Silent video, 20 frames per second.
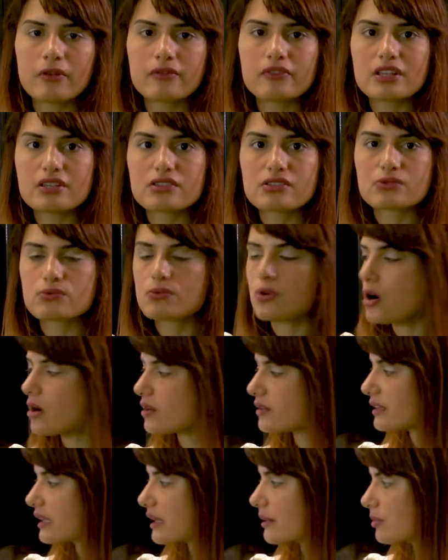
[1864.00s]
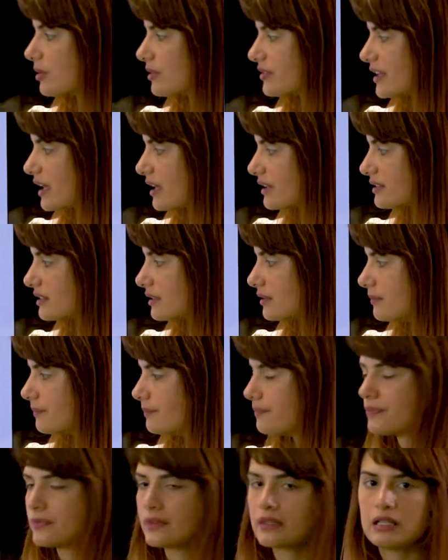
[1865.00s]
of this raw unlabeled data
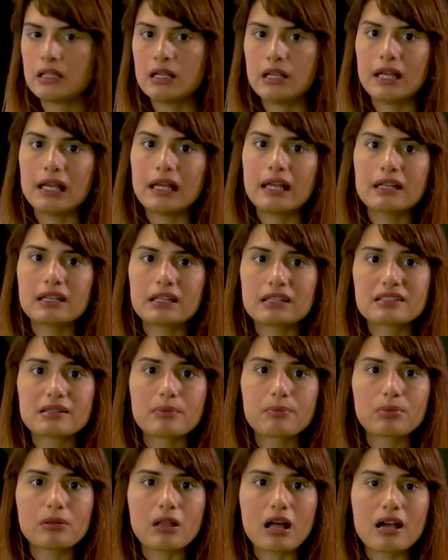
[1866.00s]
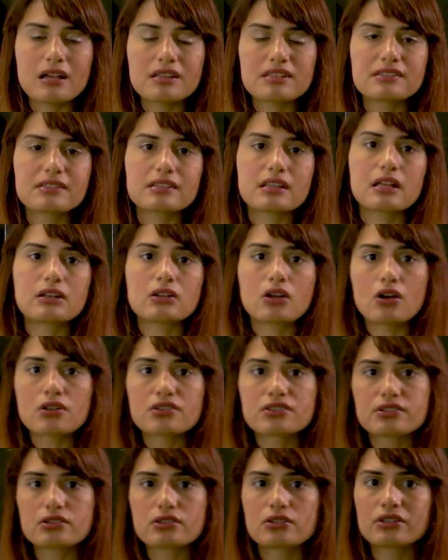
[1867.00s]
and it applies an
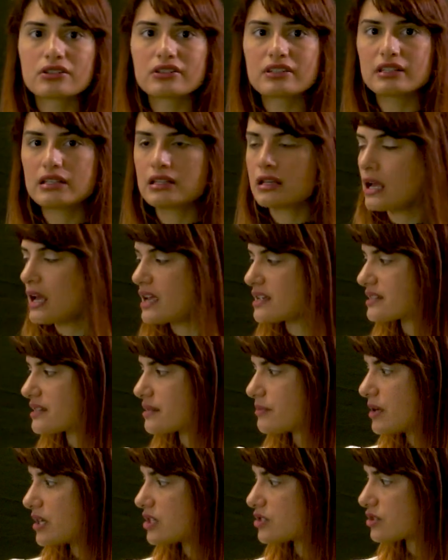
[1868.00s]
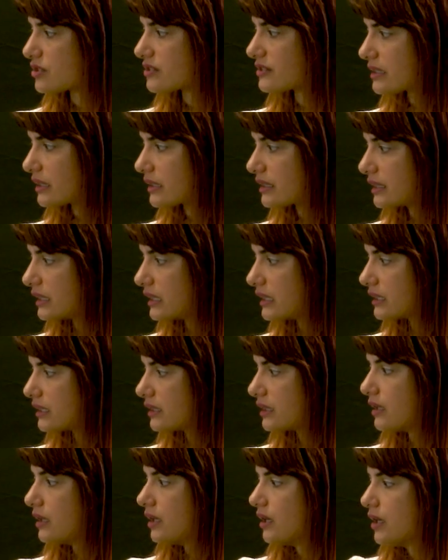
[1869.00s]
uncertainty estimation
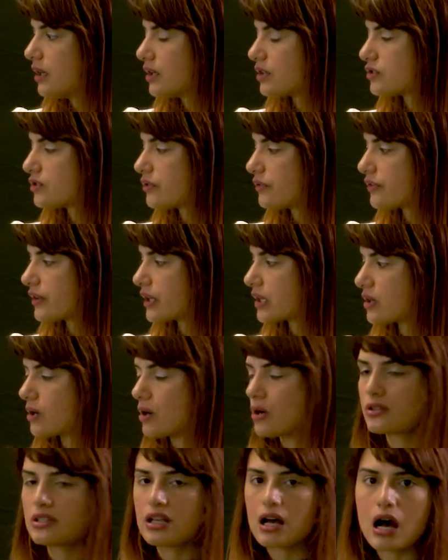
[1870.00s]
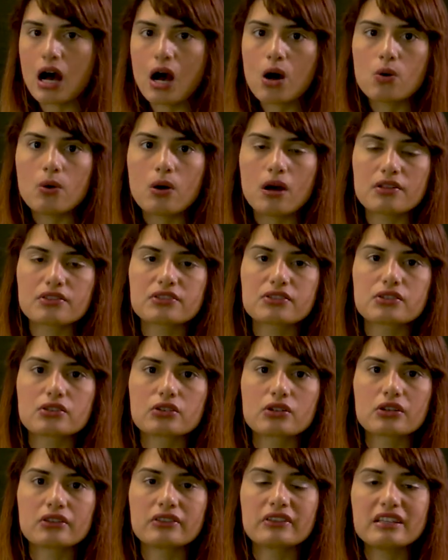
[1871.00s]
technique to figure out how
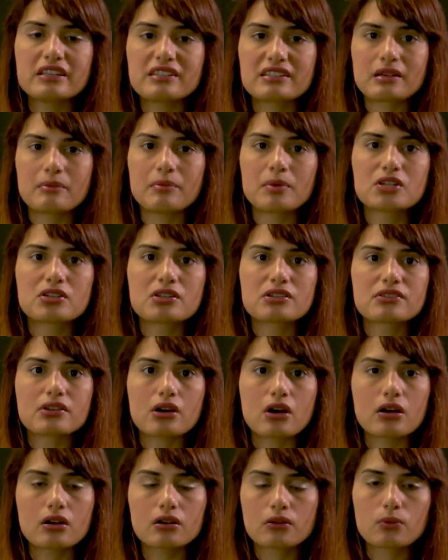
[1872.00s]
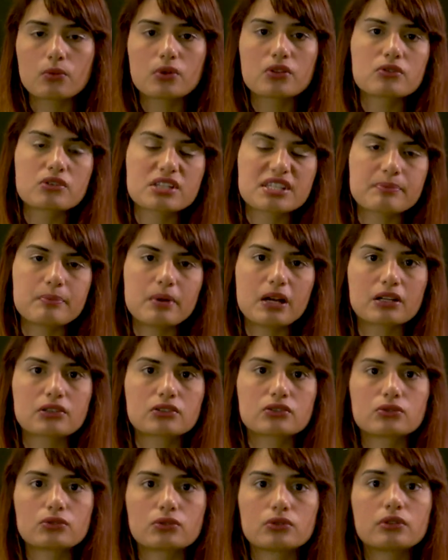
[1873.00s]
uncertain these images are with
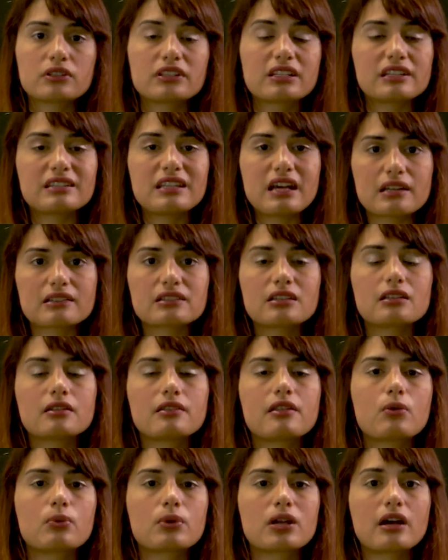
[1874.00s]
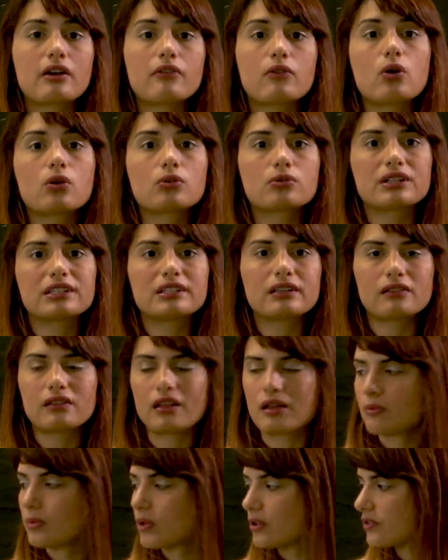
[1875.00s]
respect to the data that we have already
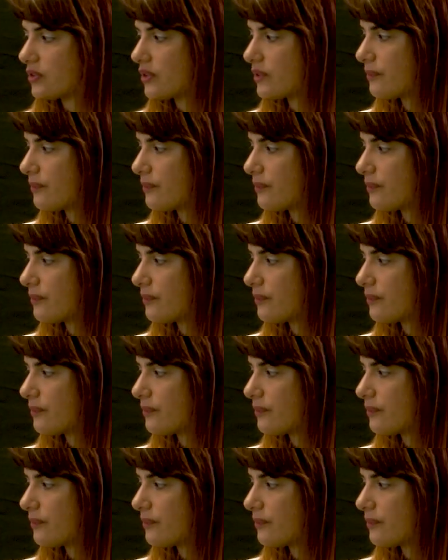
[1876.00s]
labeled.